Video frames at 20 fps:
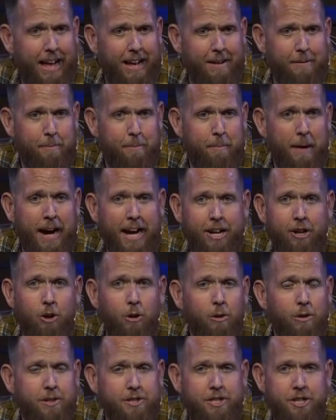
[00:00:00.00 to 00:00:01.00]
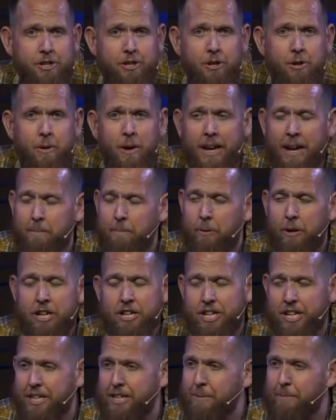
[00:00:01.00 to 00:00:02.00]
my goal is to do, and I'm
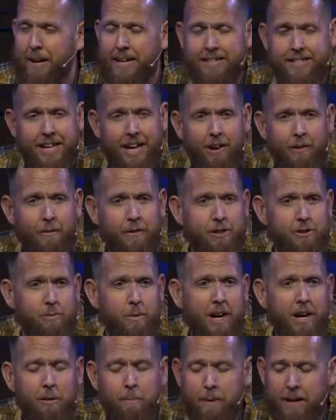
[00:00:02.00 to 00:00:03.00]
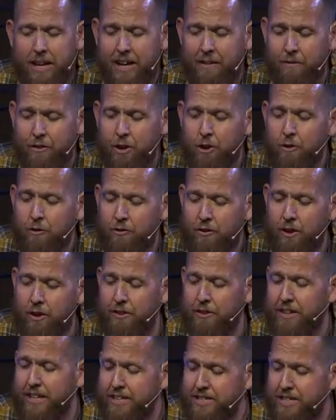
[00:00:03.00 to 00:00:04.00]
preaching to myself as well, but if you feel
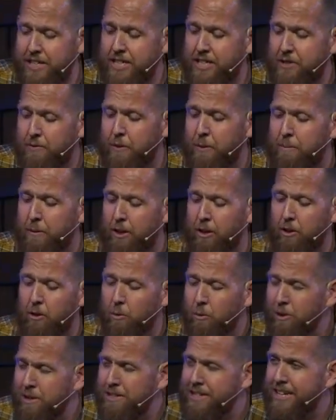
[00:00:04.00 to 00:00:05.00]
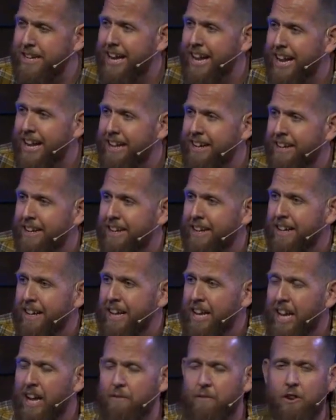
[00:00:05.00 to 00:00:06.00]
distance from the Lord today,
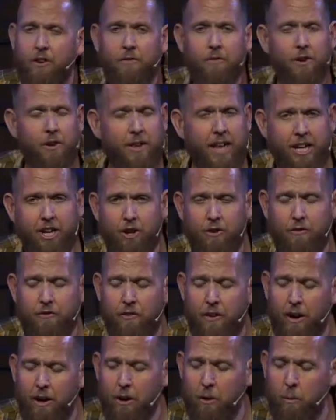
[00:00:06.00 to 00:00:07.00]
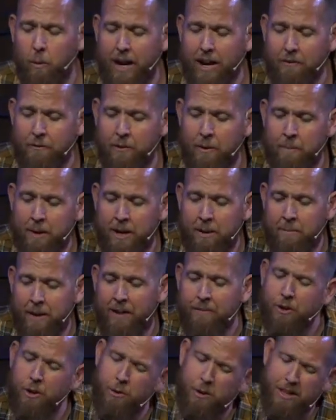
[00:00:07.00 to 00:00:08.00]
if you feel like you're far away from him,
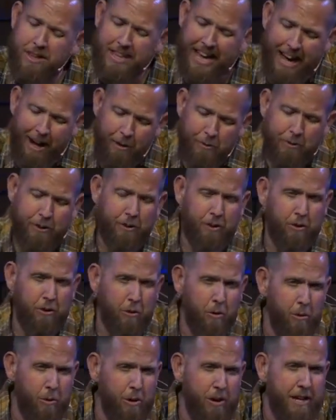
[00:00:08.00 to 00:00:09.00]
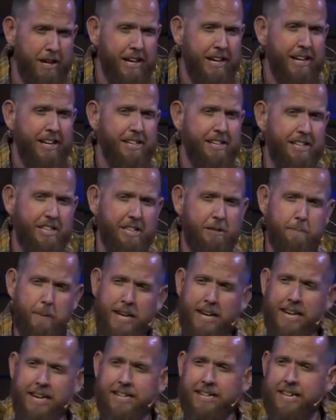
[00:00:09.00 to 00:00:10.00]
have you allowed the Lord to
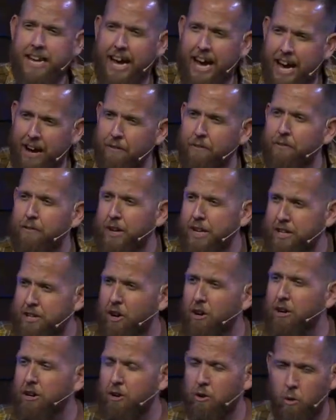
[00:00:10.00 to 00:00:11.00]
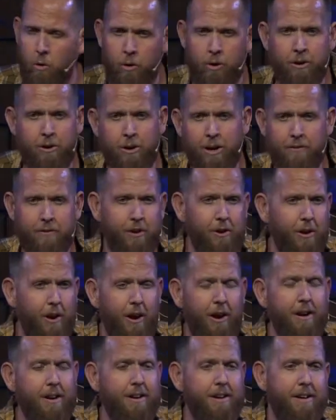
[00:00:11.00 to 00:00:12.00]
speak into every dark corner of your
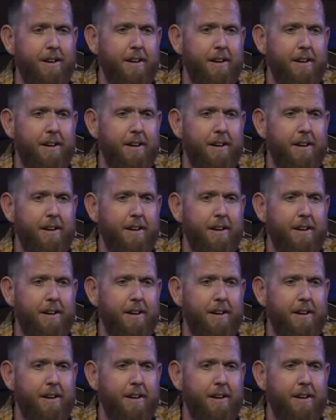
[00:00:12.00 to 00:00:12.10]
heart?